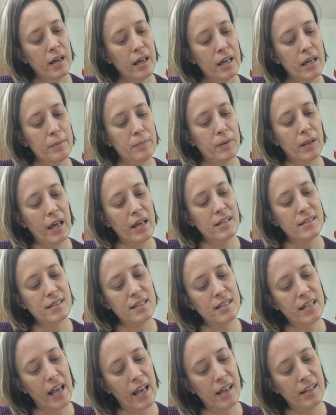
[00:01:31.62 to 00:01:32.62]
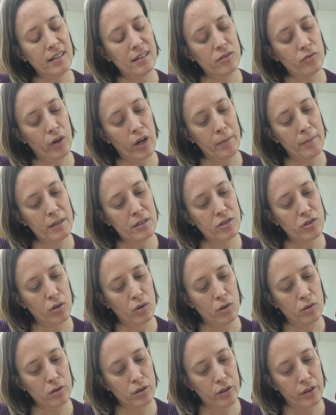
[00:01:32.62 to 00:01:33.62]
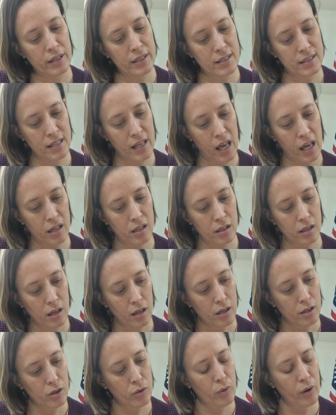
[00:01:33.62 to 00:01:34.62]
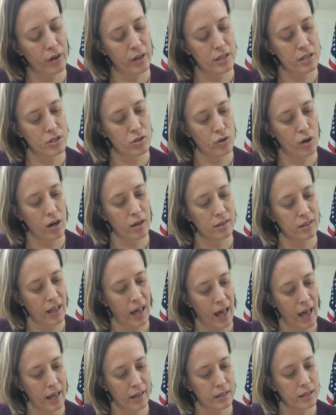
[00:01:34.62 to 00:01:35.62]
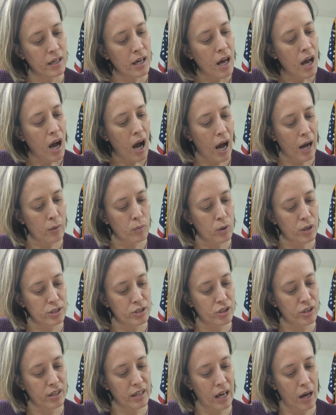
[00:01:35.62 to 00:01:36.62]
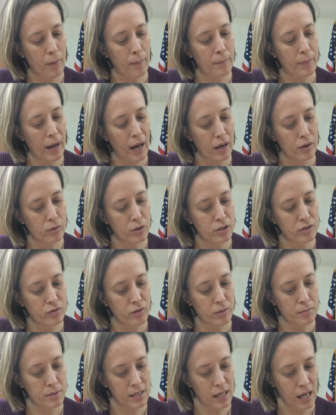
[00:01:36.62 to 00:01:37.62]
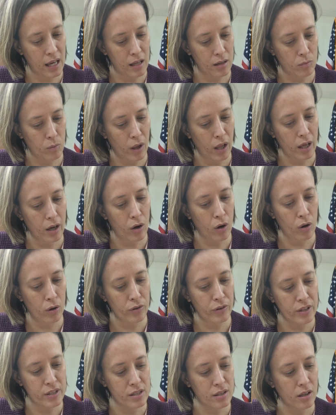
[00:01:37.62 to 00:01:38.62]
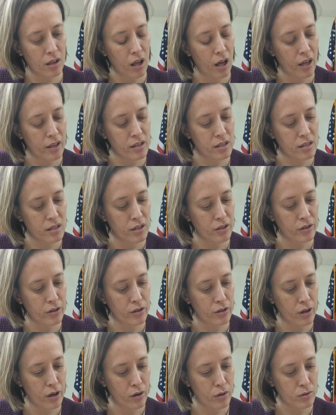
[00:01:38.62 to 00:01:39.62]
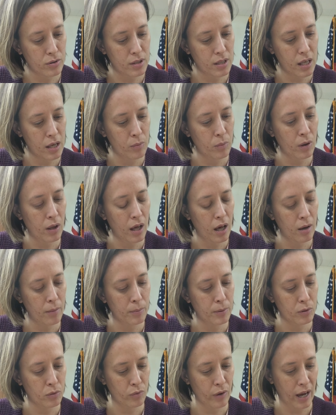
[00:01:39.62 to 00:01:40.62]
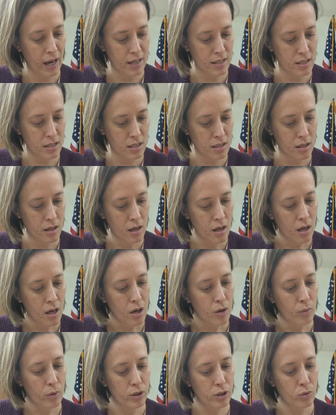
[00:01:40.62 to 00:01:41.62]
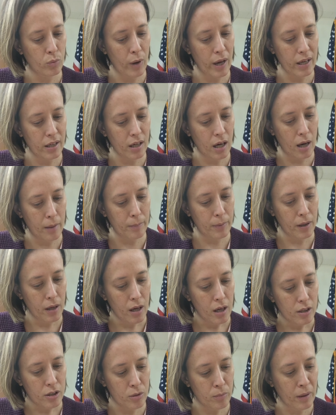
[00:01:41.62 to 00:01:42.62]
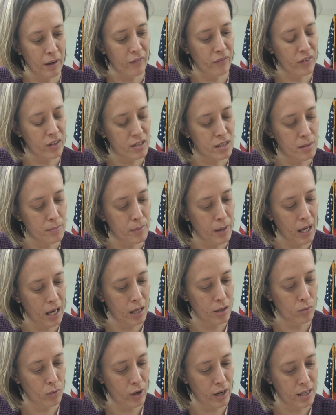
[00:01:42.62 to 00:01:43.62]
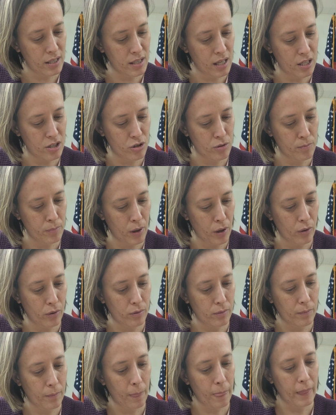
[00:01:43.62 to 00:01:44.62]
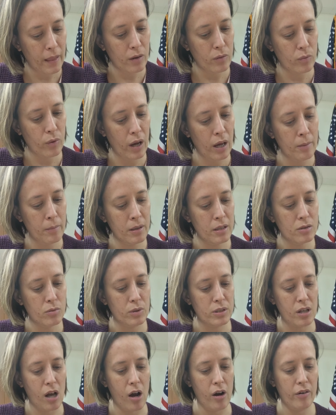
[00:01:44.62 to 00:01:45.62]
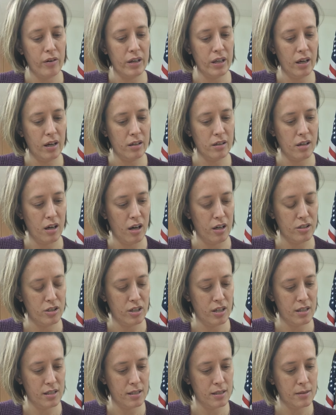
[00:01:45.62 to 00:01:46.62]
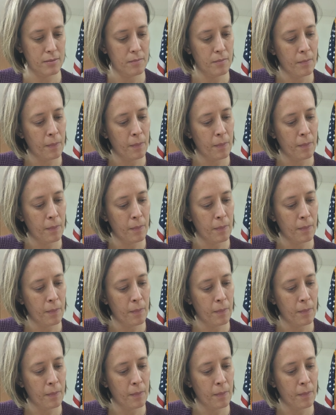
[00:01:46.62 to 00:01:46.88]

He placed his hand on Raymond's shoulder and said, "You are a strong lad. I want you to count backwards from 10 while I hold this cloth near your nose. It will help you rest. When you wake up, you may feel some pain where I set your bone." Raymond was already unconscious.